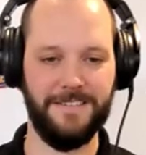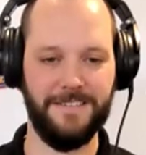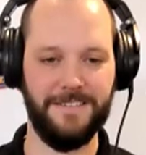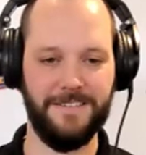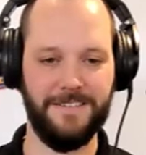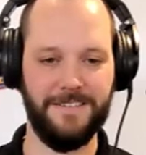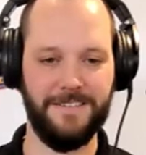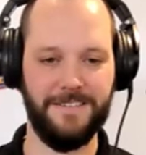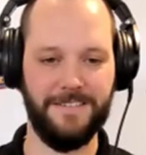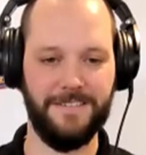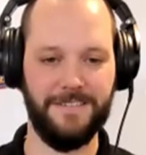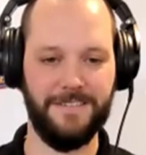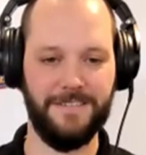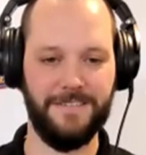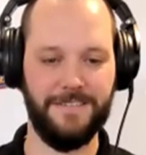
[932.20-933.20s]

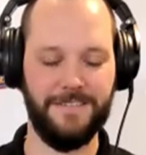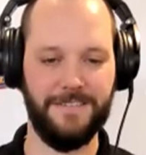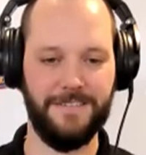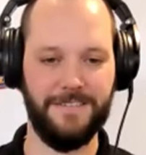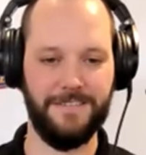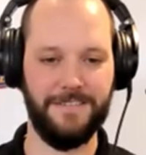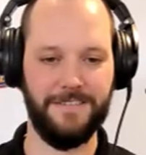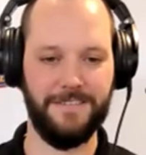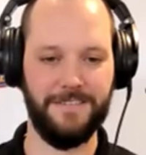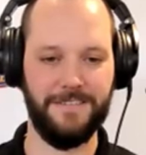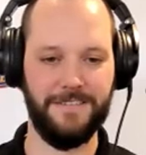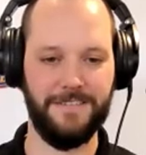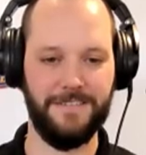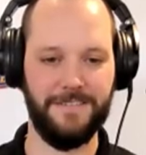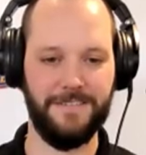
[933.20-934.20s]

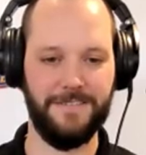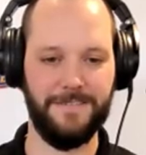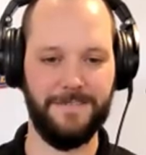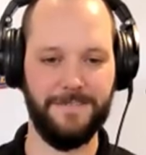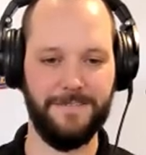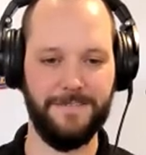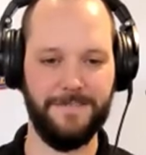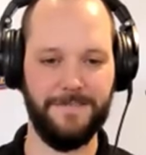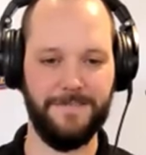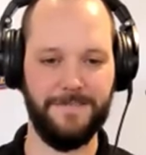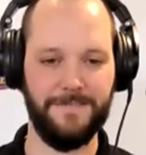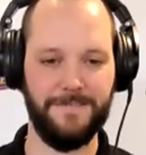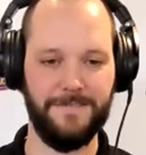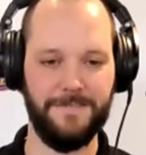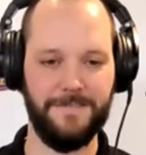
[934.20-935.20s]

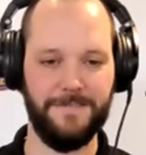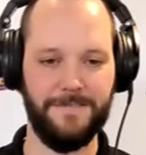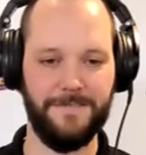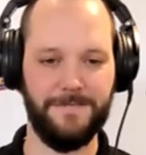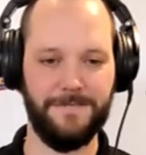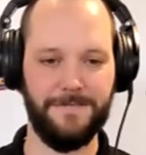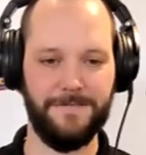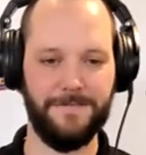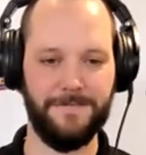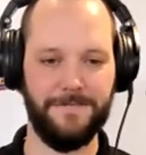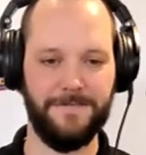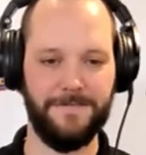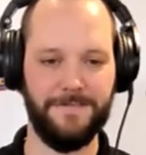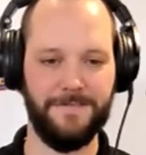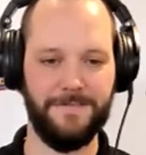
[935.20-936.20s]

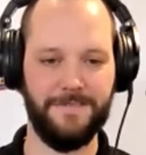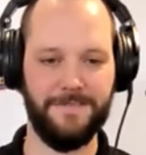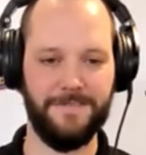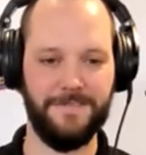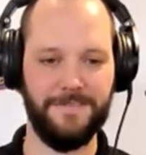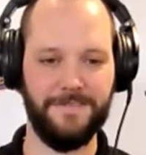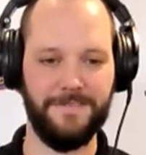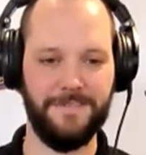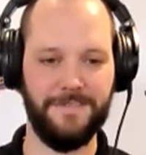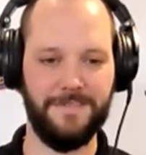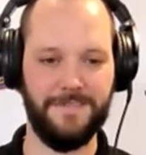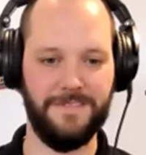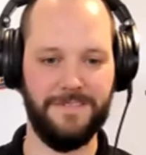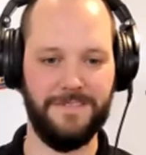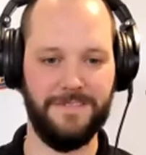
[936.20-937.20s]

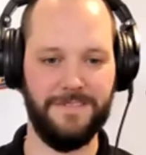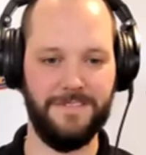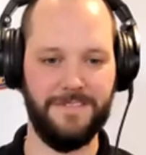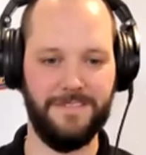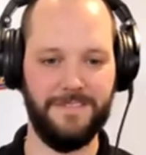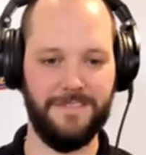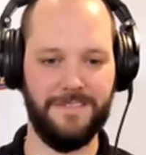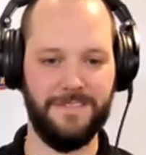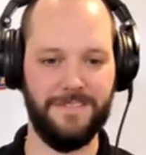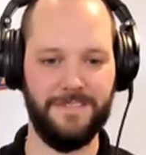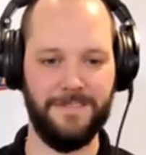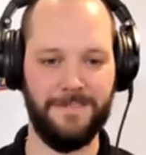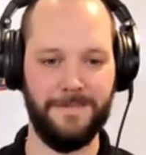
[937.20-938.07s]
No words are spoken by the person on screen.